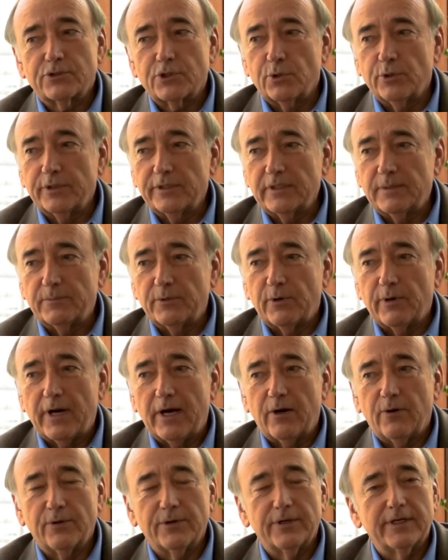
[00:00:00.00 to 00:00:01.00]
showing them
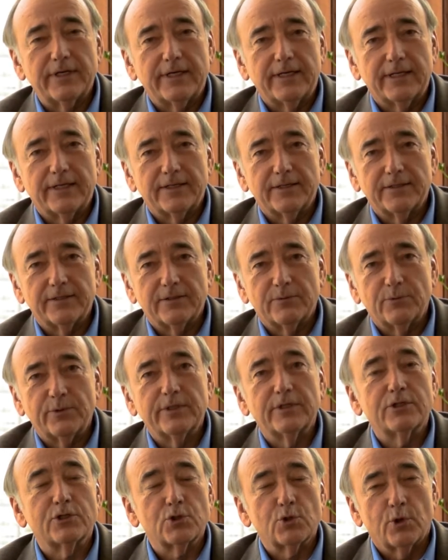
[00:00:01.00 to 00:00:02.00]
around, and we
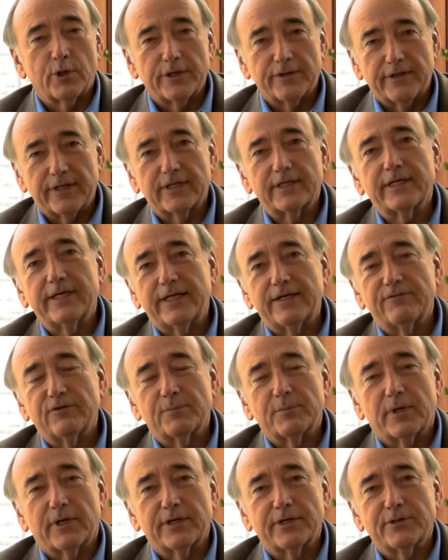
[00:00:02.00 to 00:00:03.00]
enjoy that kind of a
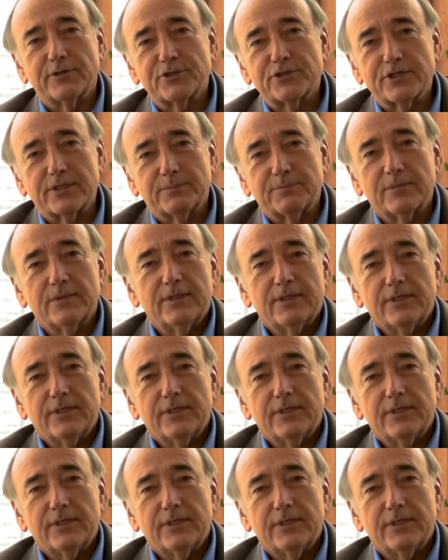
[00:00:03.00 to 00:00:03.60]
partnership